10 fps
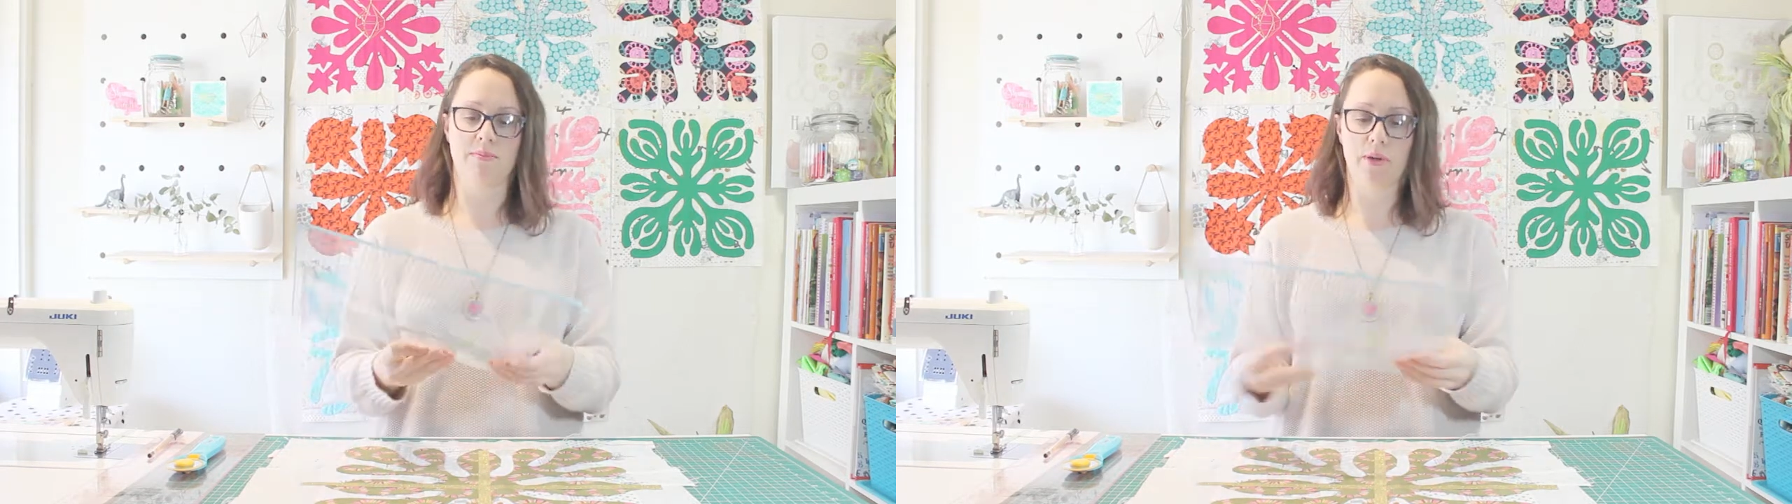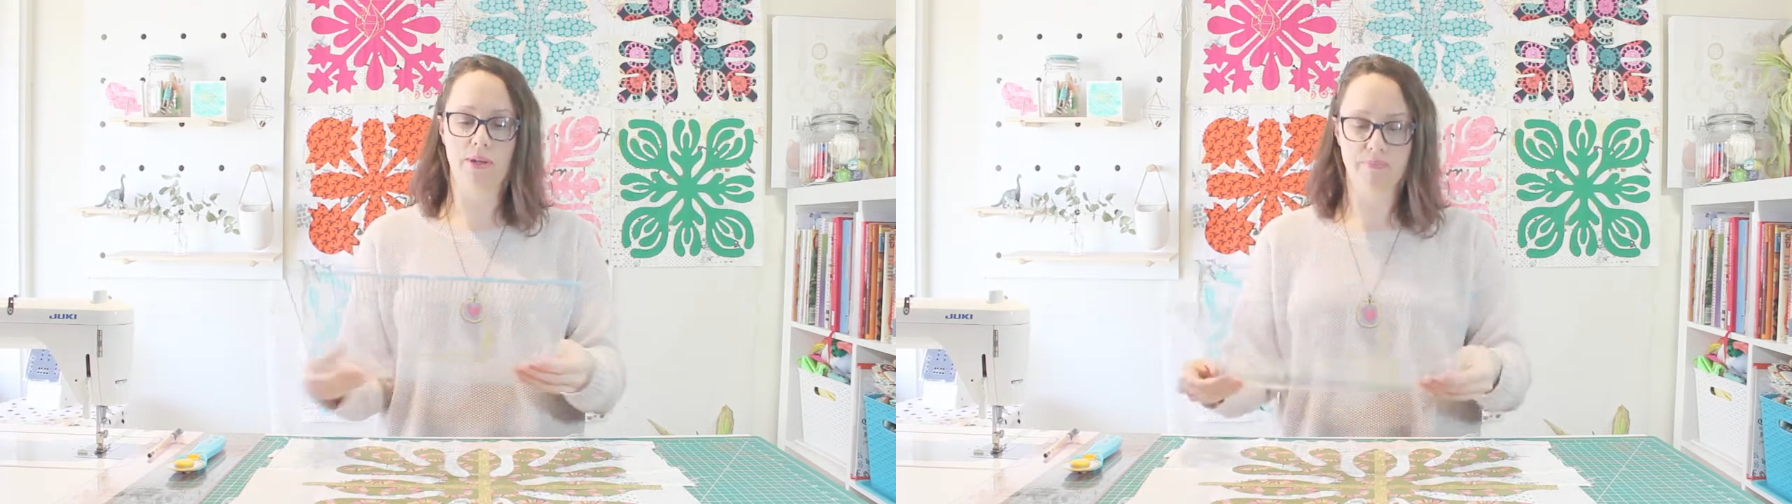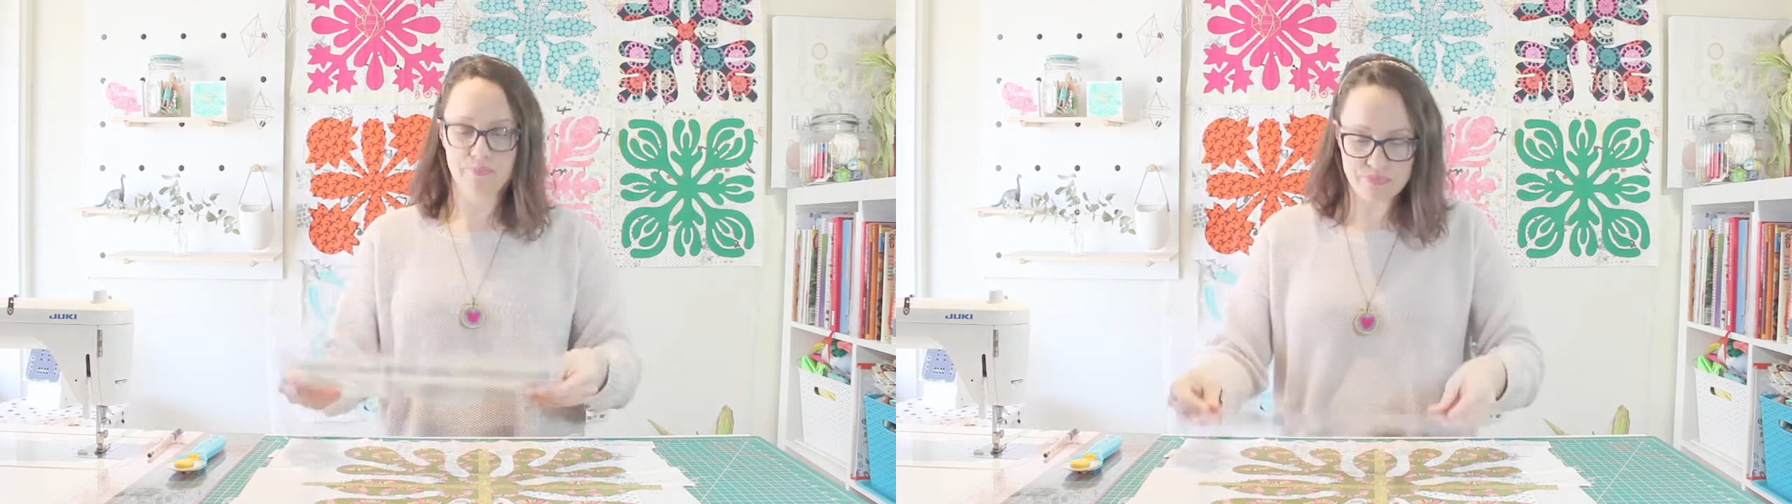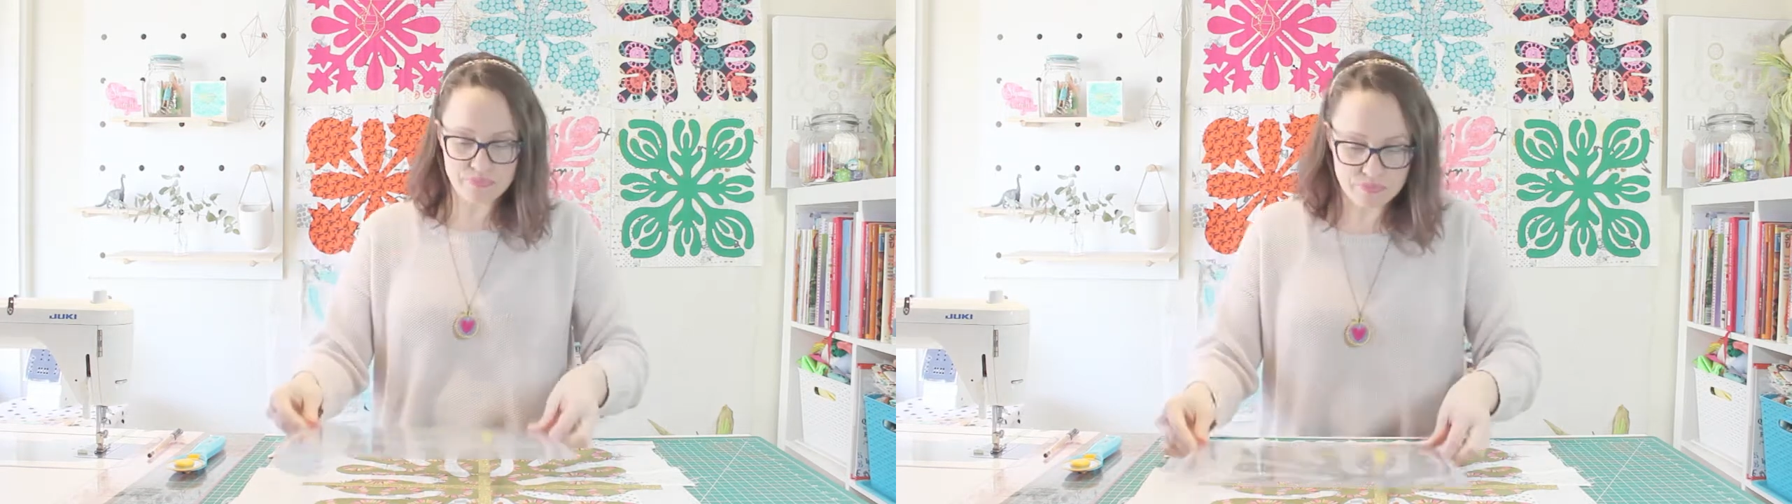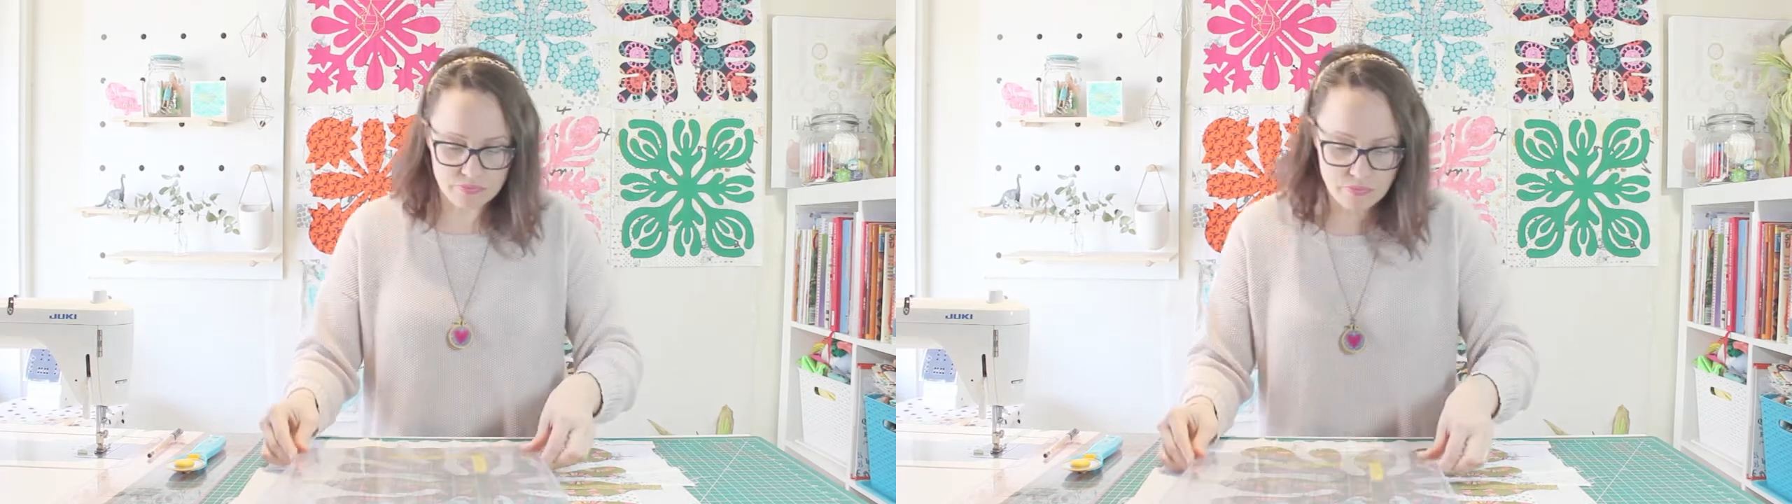point.
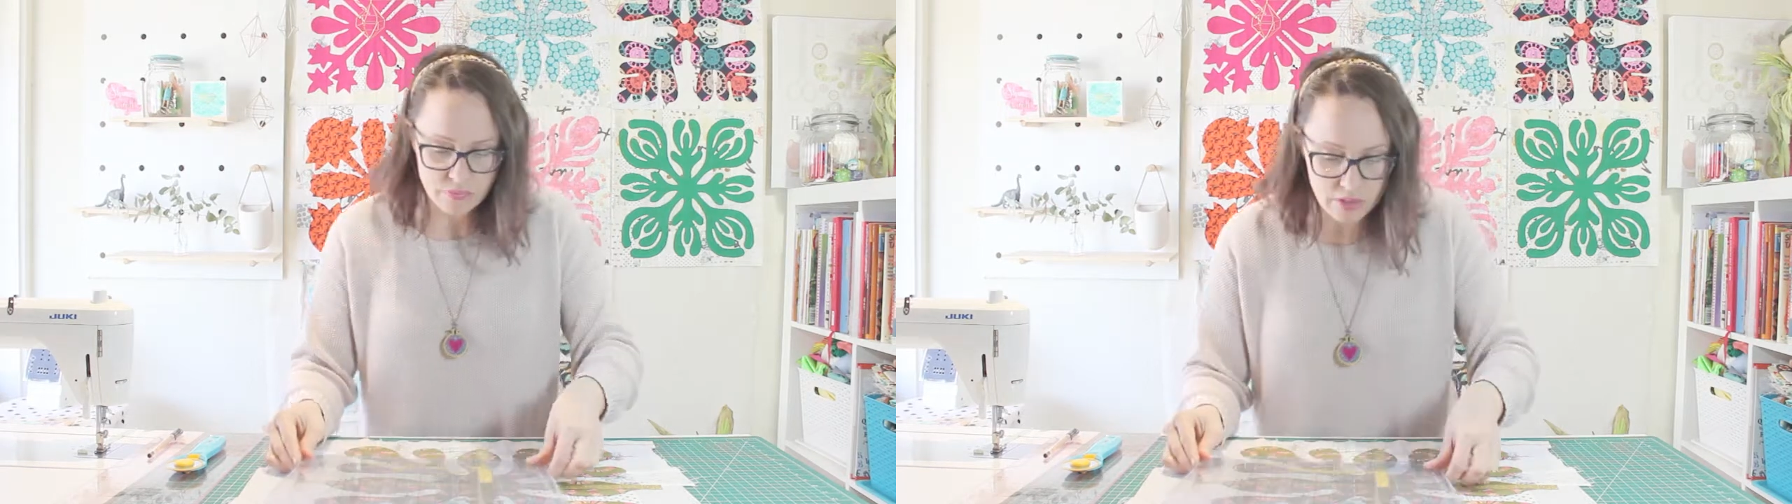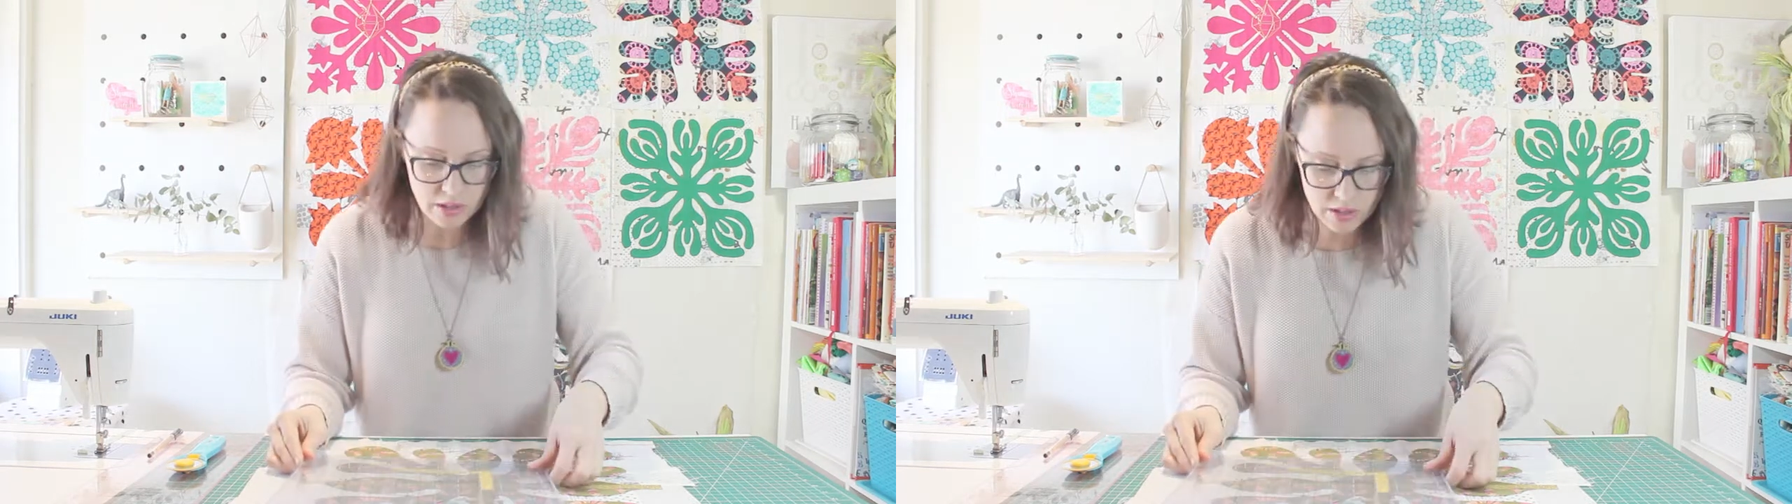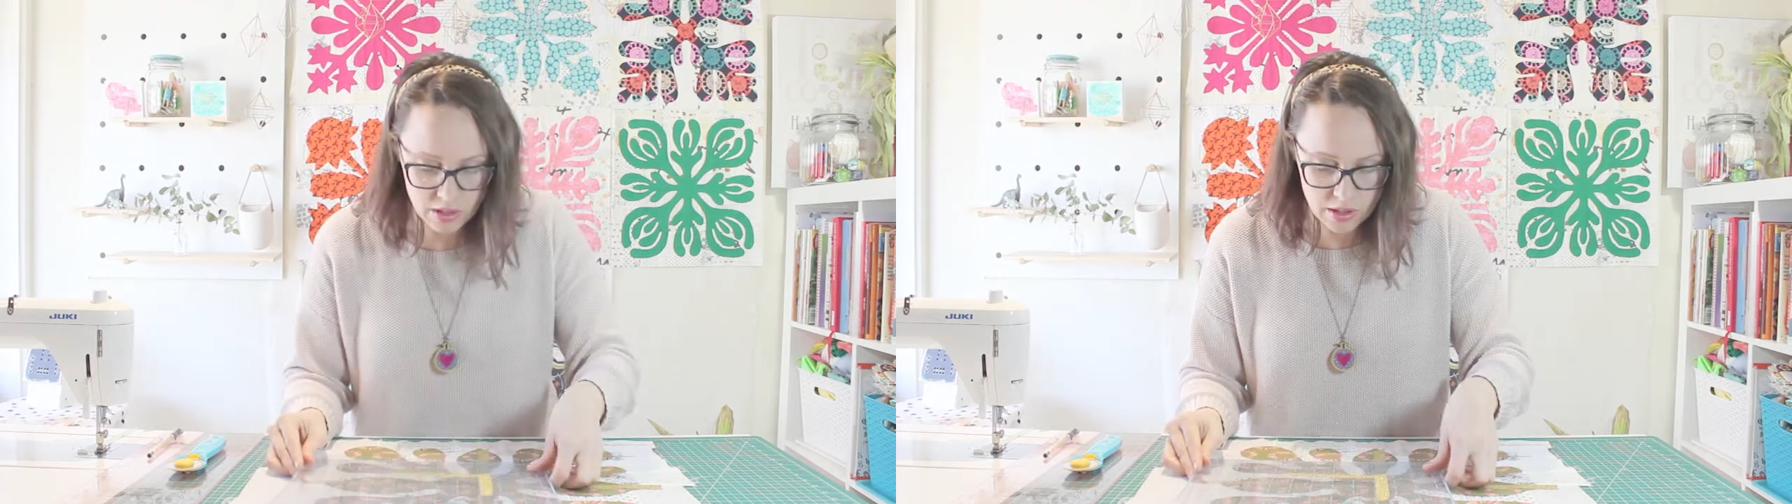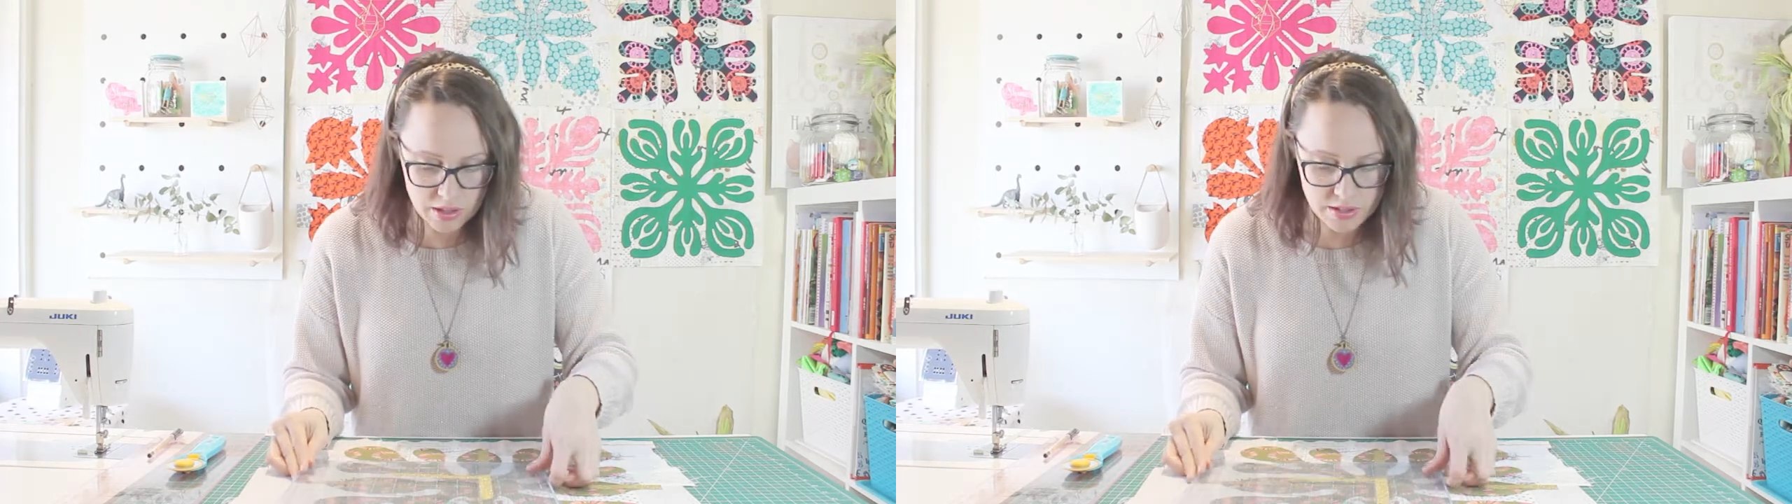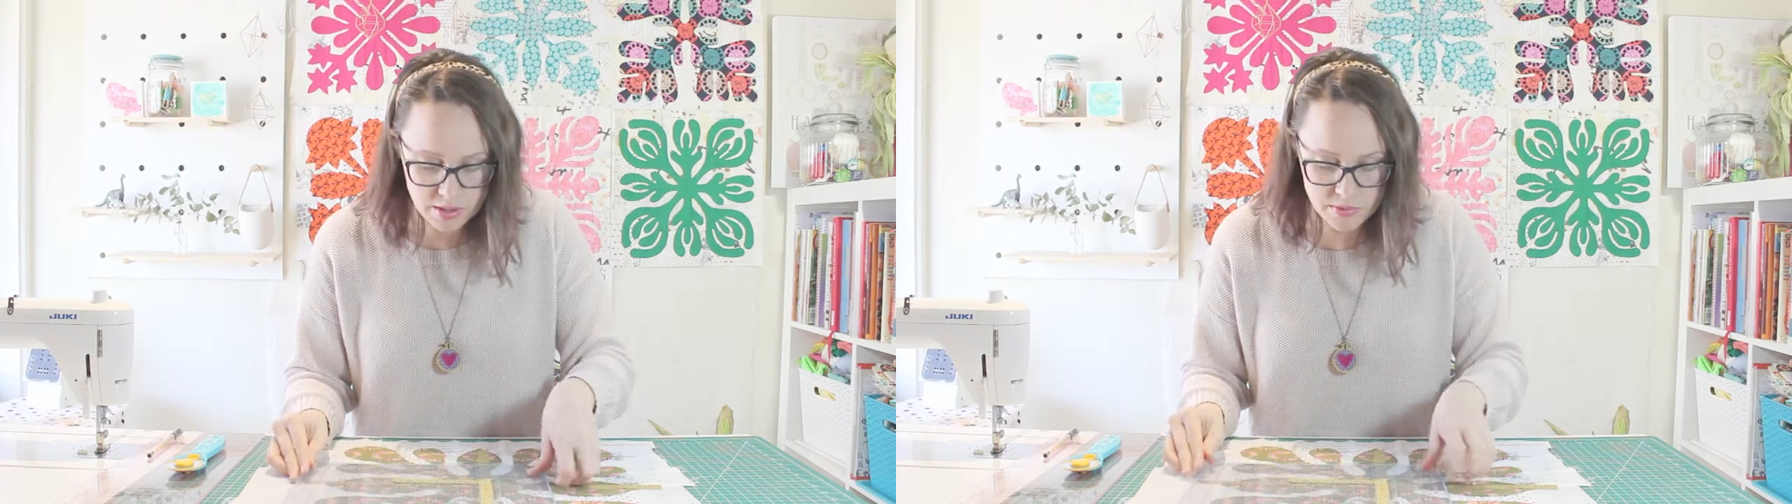
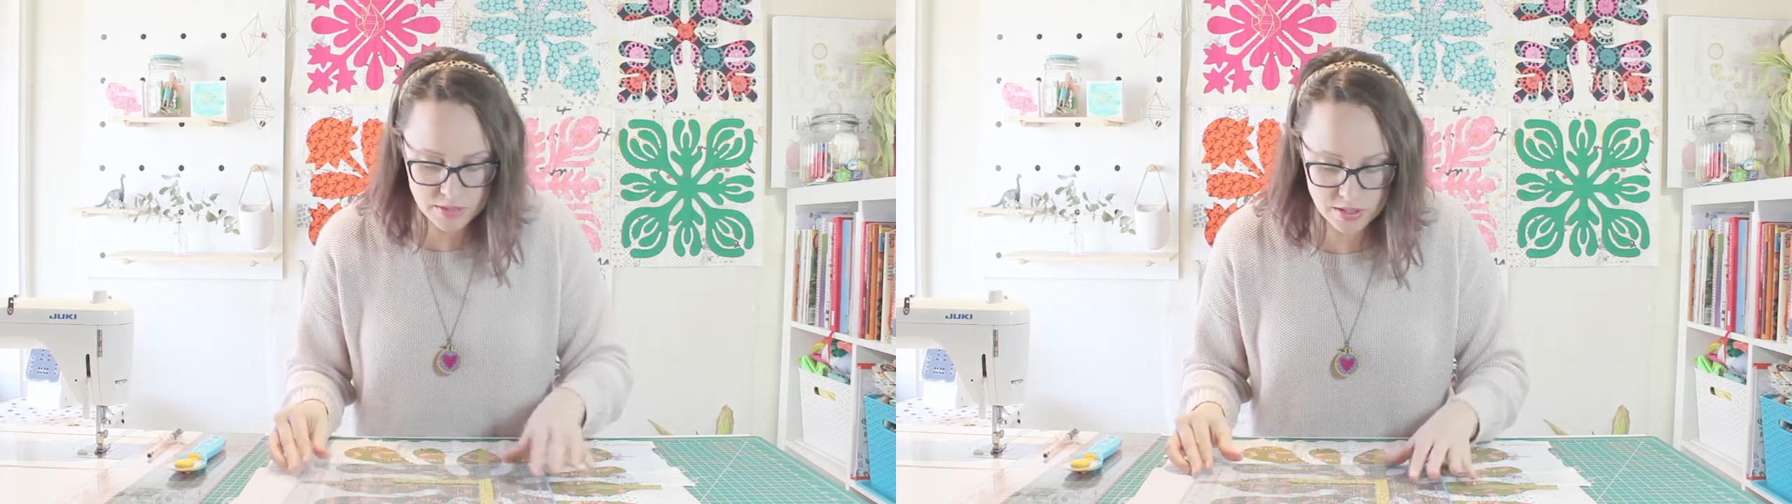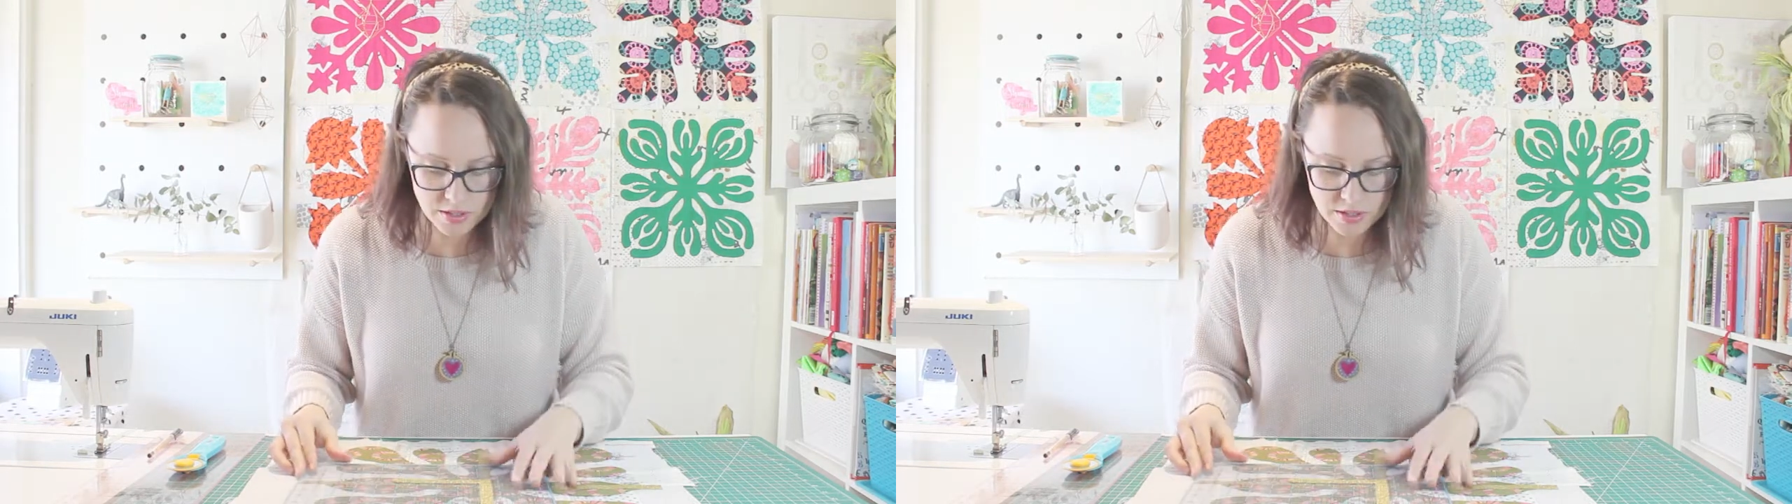So I'm just